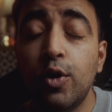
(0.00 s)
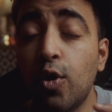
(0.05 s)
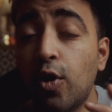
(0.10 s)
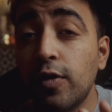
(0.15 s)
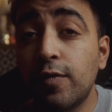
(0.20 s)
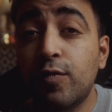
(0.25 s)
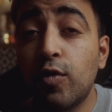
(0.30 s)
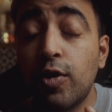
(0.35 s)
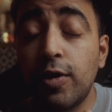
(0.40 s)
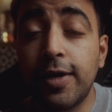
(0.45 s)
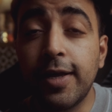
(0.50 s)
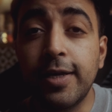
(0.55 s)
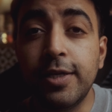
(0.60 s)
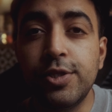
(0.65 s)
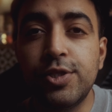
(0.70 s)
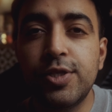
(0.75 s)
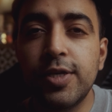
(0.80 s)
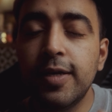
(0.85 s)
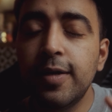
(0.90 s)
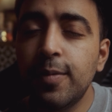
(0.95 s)
Not for
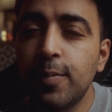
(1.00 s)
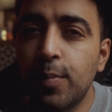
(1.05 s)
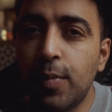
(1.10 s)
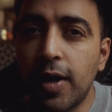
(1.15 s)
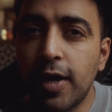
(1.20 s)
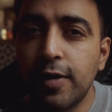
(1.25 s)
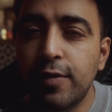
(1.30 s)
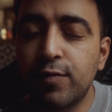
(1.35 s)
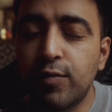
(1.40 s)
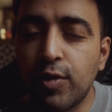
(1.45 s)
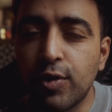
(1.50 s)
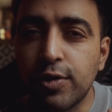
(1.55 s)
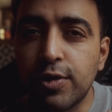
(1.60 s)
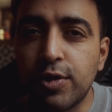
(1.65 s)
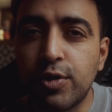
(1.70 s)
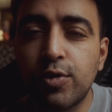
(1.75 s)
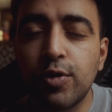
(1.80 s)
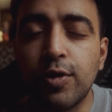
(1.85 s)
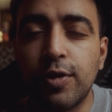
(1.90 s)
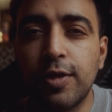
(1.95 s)
attention, but for the
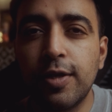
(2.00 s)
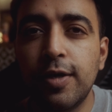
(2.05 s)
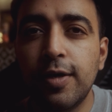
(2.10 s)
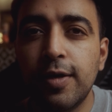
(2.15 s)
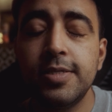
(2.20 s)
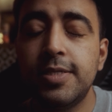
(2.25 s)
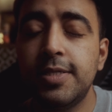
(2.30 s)
truth.